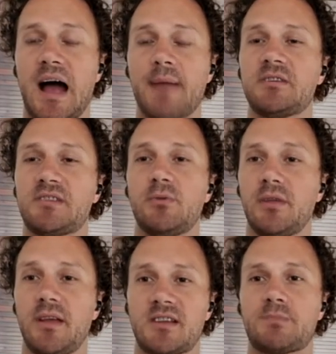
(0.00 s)
IBC
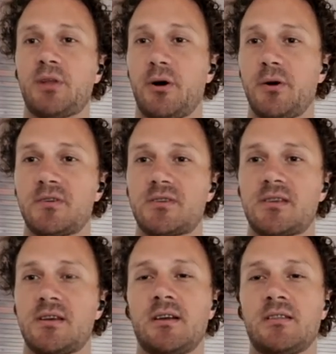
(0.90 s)
really explodes
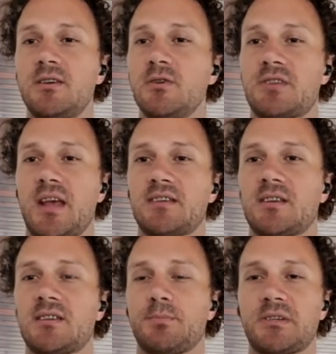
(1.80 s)
the use
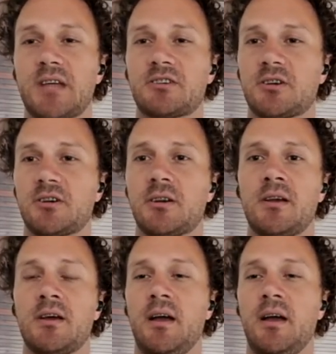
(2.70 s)
cases and potential